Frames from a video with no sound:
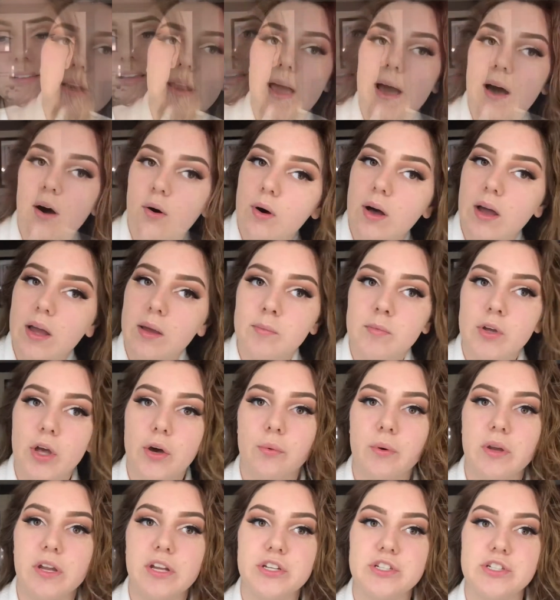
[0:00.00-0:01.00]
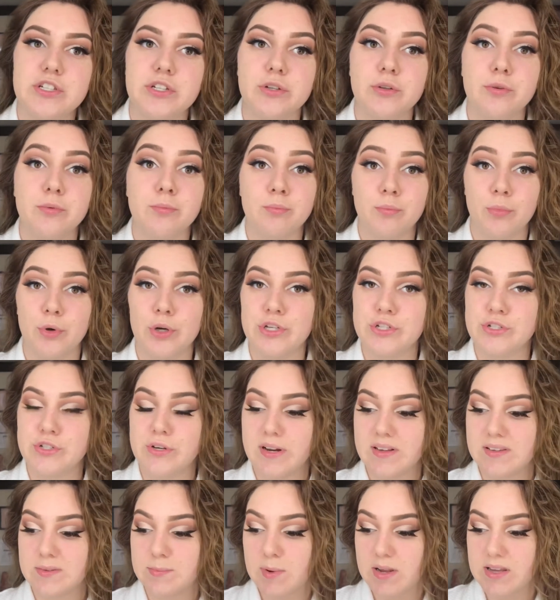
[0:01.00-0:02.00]
Now I'm going to
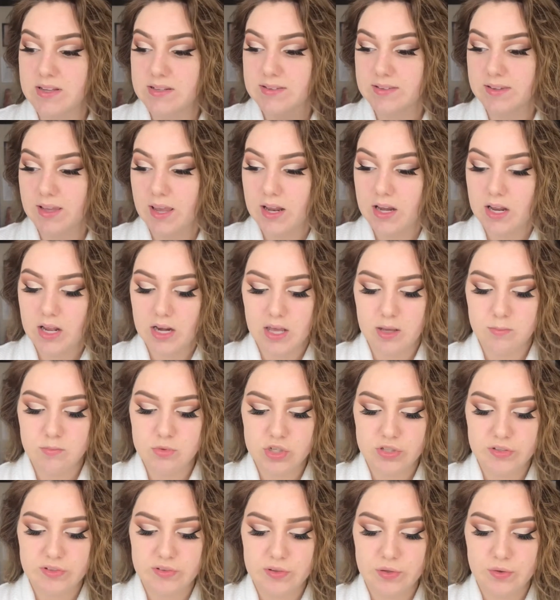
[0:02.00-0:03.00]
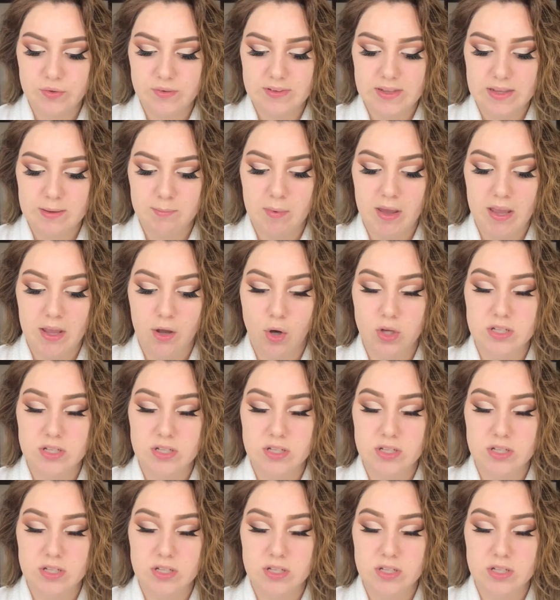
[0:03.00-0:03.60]
moisturize my skin and I'm just using my